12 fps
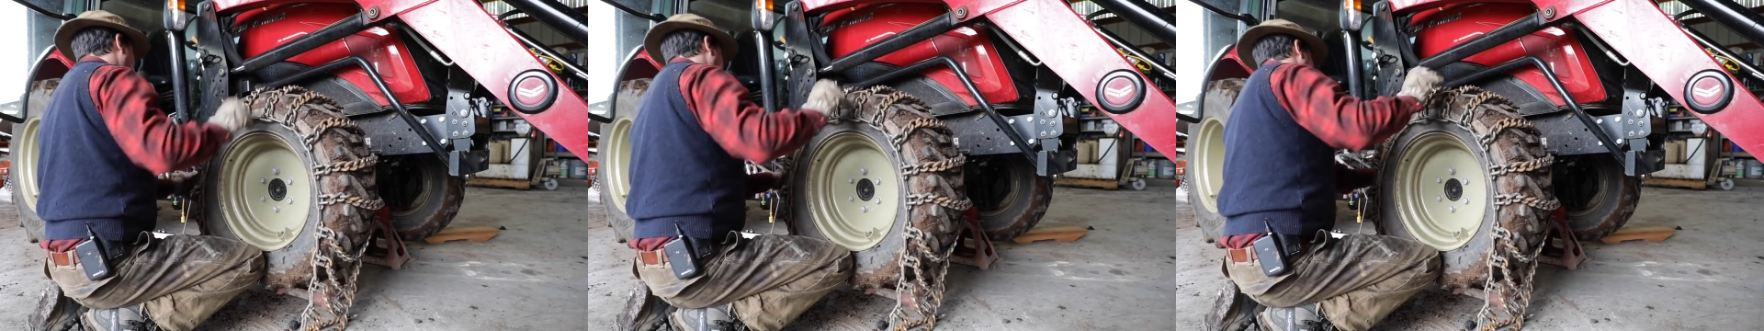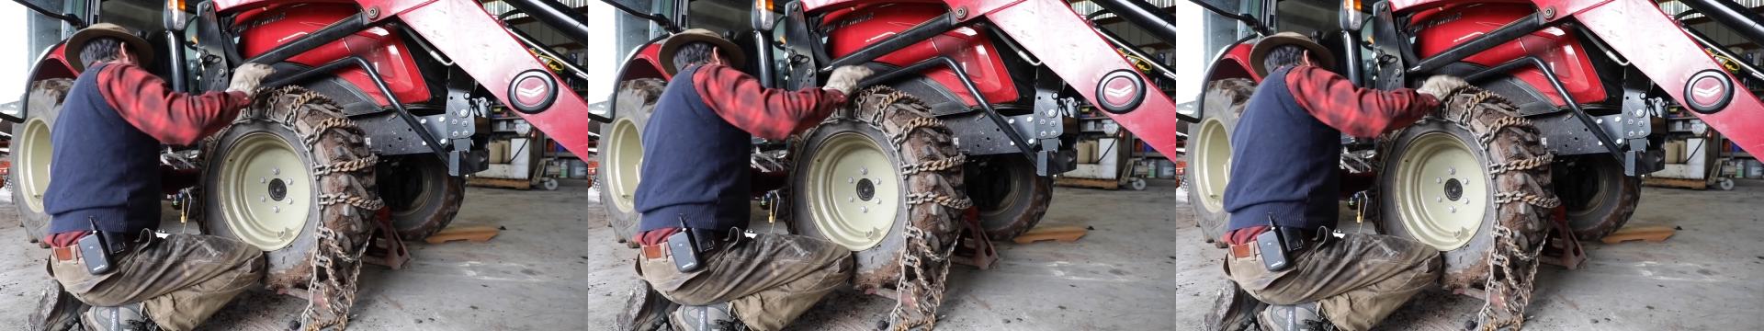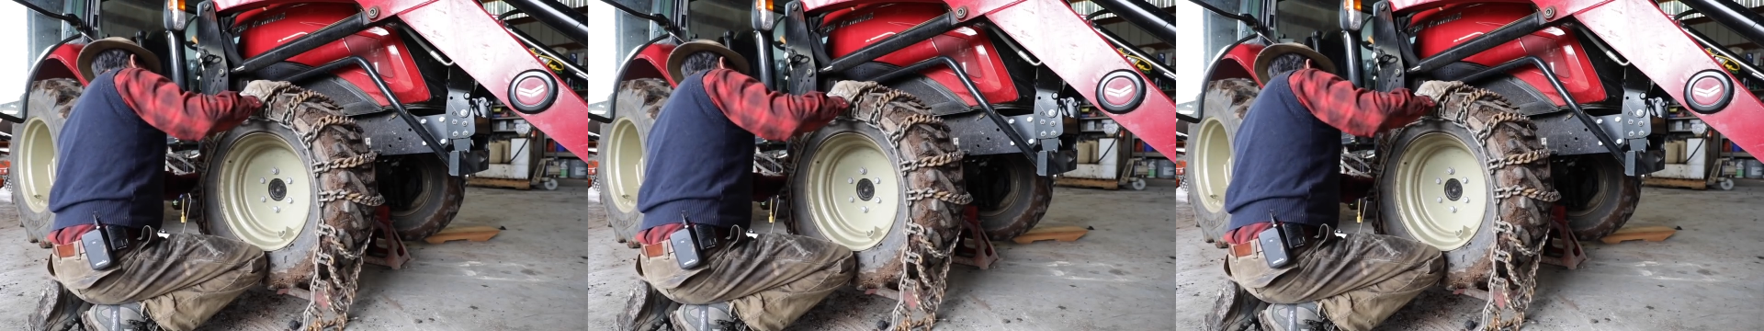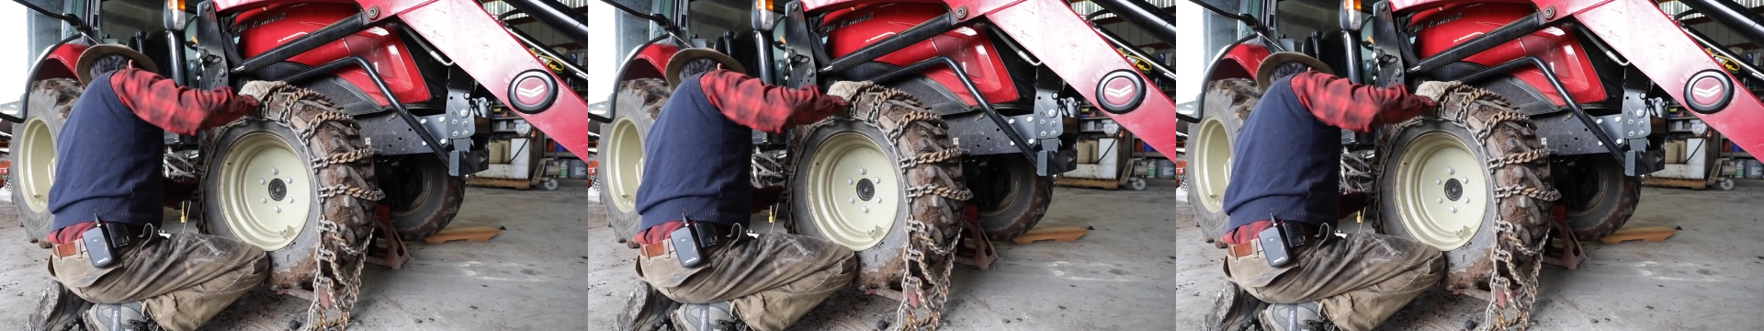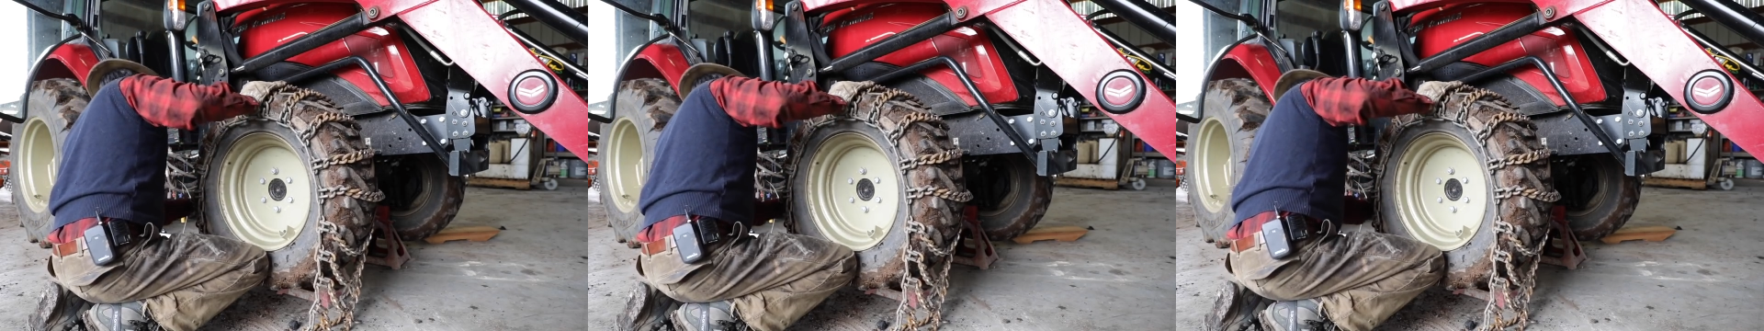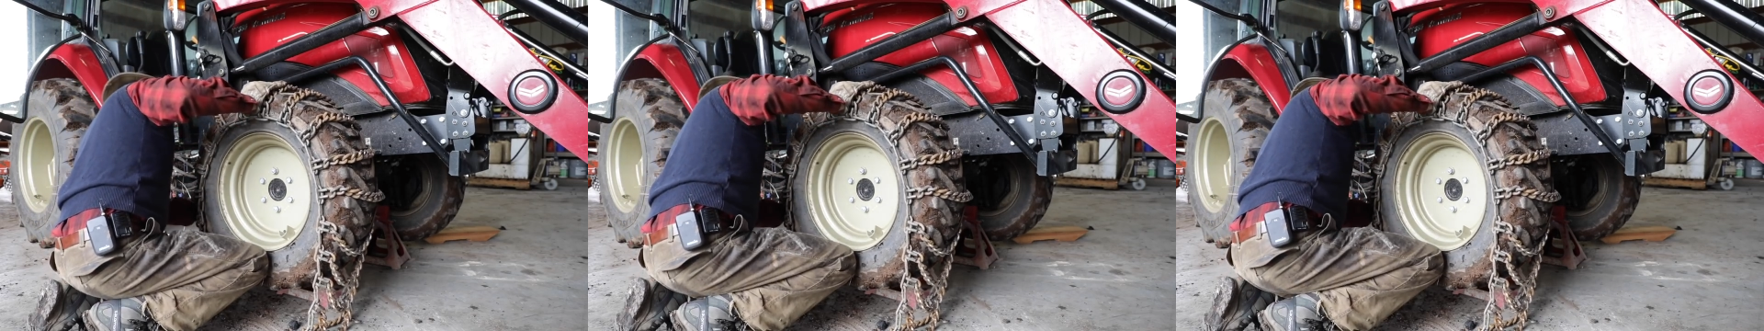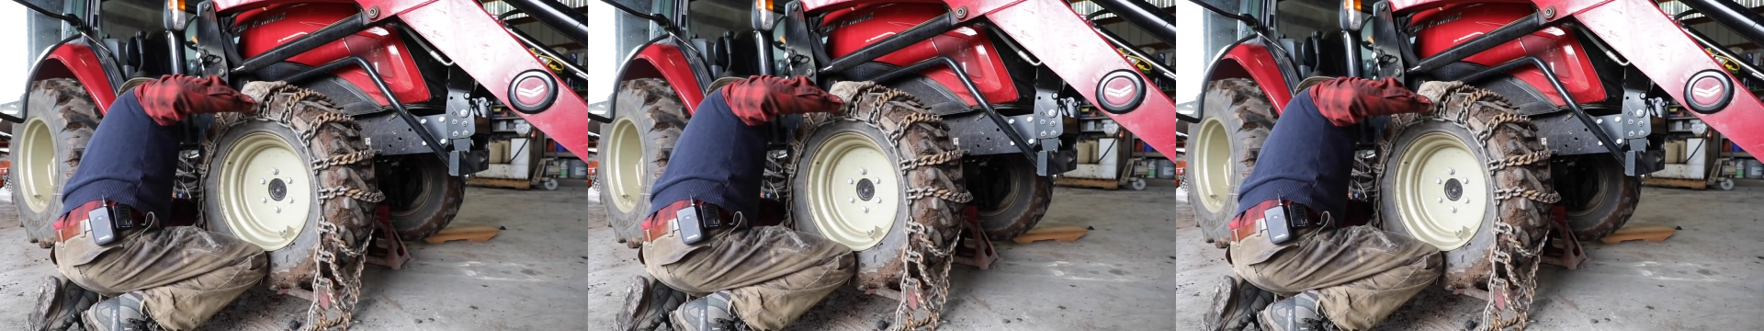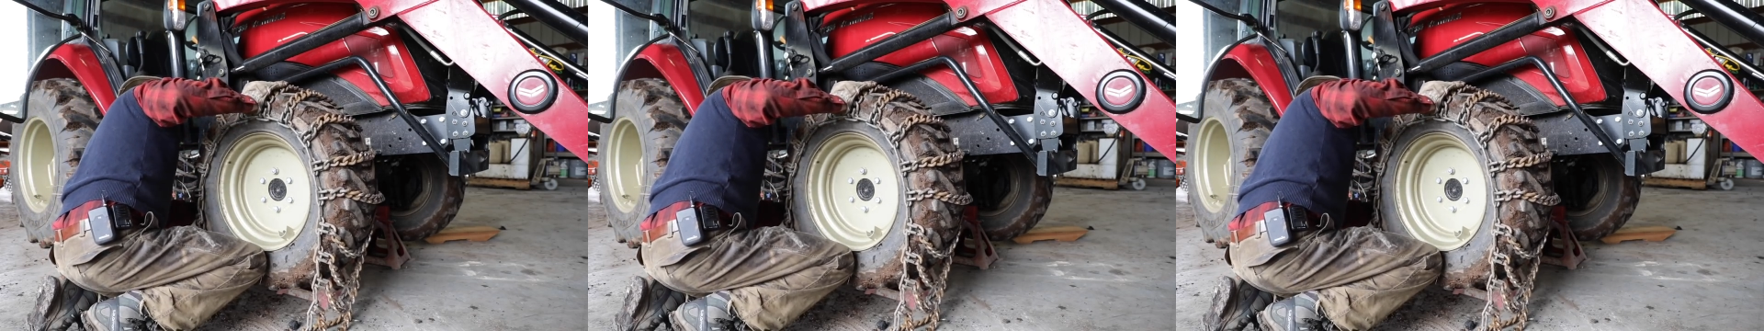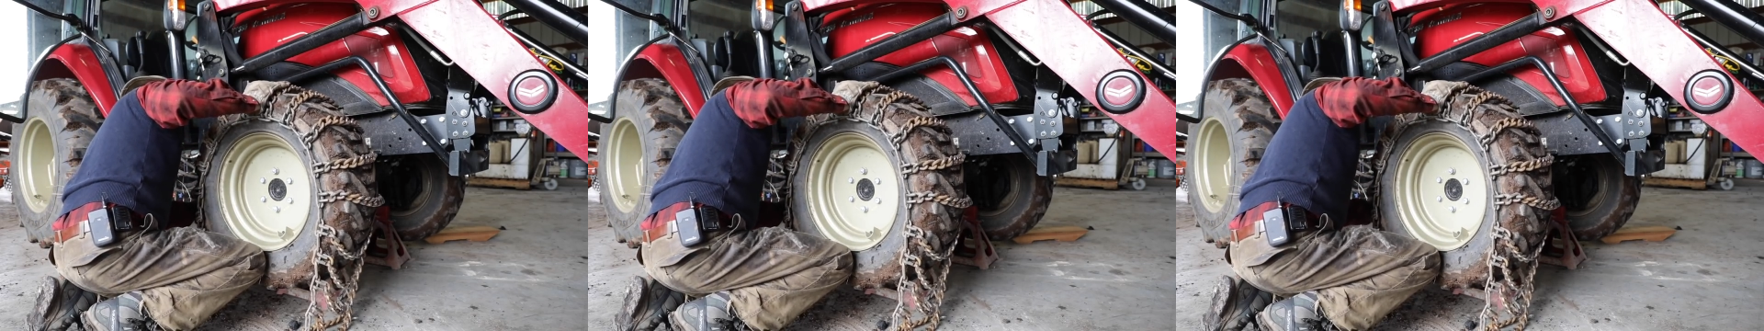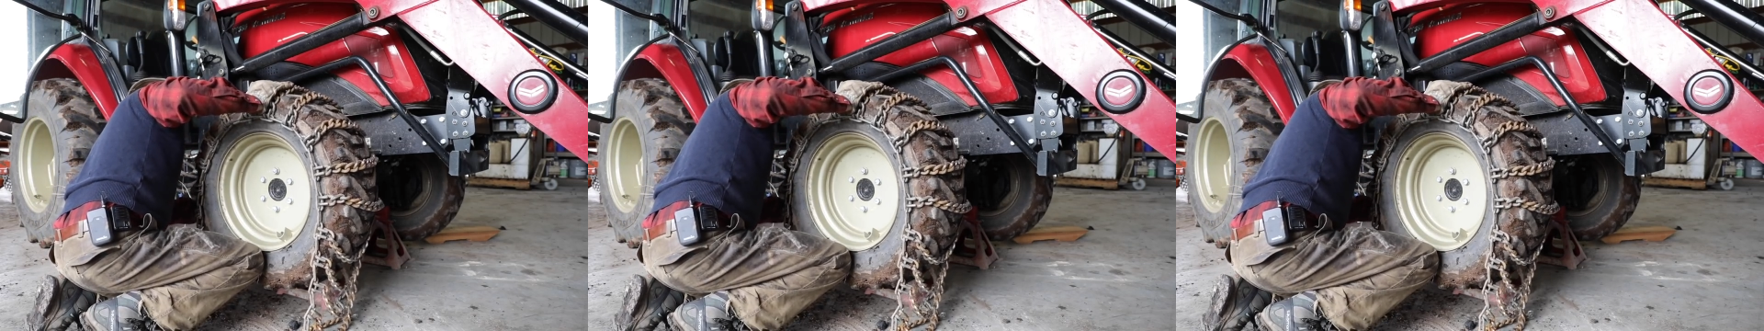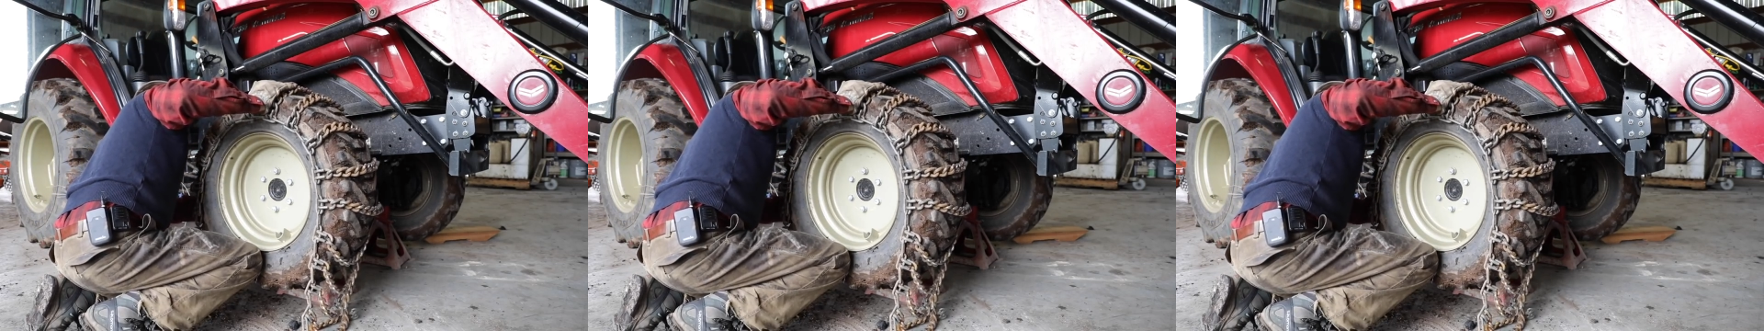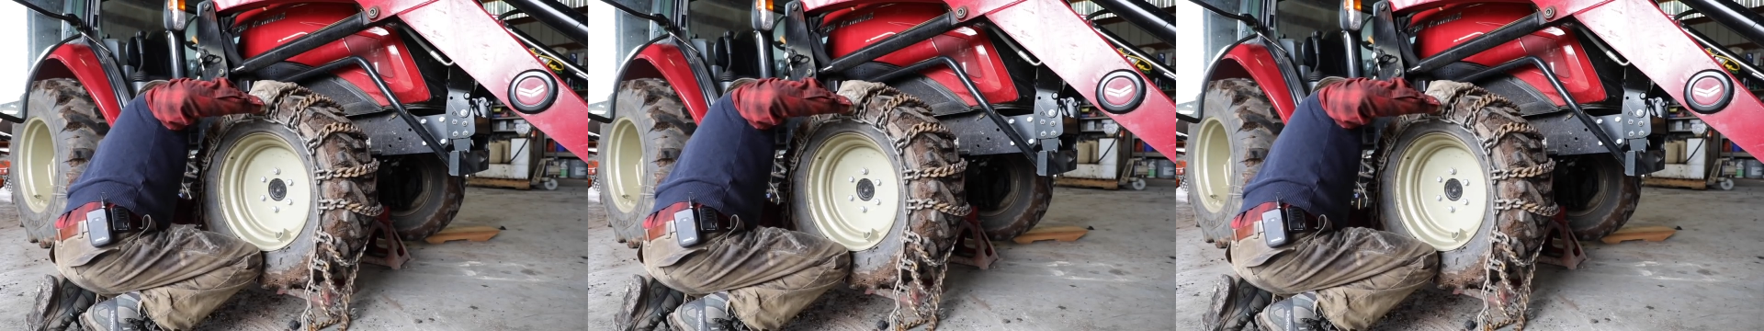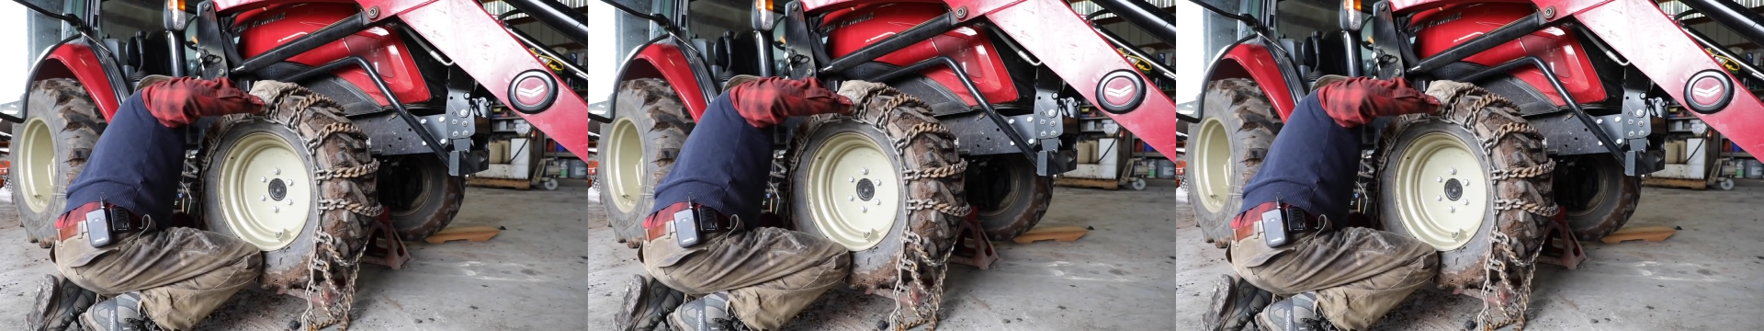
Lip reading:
Nobody's mouth can be seen.